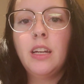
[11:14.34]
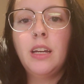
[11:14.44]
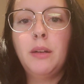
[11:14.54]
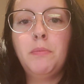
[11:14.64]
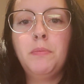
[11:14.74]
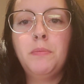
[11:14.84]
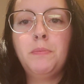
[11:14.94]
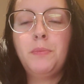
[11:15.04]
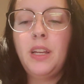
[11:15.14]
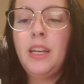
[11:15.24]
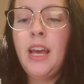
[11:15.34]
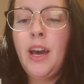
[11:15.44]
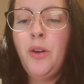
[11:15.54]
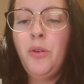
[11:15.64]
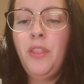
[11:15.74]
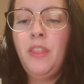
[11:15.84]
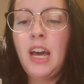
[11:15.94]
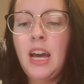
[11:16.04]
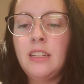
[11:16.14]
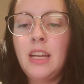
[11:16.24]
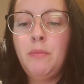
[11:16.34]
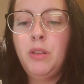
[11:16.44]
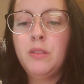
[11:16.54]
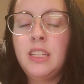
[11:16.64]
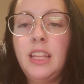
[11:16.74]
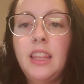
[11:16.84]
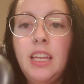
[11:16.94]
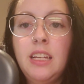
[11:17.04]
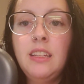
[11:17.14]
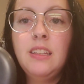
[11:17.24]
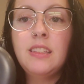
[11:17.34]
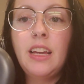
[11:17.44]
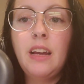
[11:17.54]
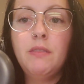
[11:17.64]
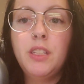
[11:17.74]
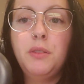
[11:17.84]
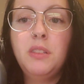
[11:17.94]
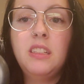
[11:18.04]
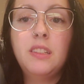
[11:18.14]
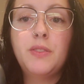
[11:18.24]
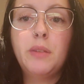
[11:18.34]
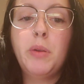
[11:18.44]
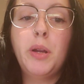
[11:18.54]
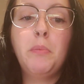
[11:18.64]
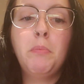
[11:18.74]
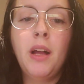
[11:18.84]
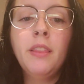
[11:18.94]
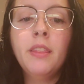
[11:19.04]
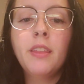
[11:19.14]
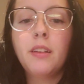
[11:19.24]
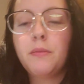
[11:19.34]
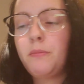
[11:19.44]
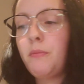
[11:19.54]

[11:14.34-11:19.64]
Now that I'm using these, I have to use these for about a month.